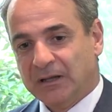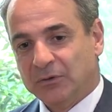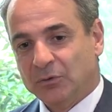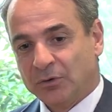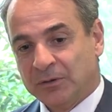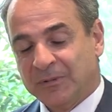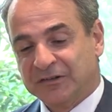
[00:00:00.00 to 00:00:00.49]

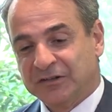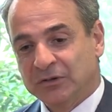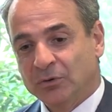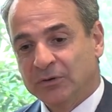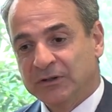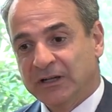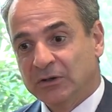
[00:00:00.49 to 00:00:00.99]
Northern
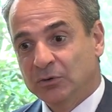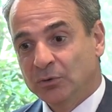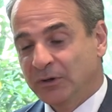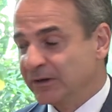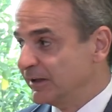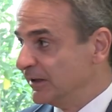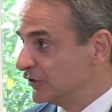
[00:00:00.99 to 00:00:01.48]
Macedonia
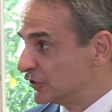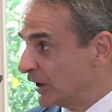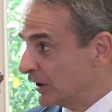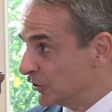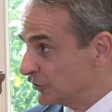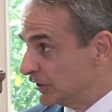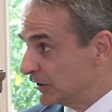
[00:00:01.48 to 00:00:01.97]
during these
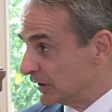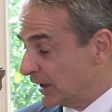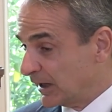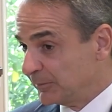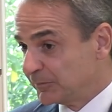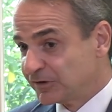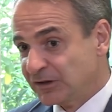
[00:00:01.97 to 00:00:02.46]
challenging
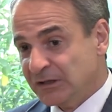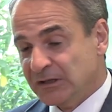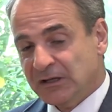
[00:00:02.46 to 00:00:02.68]
times.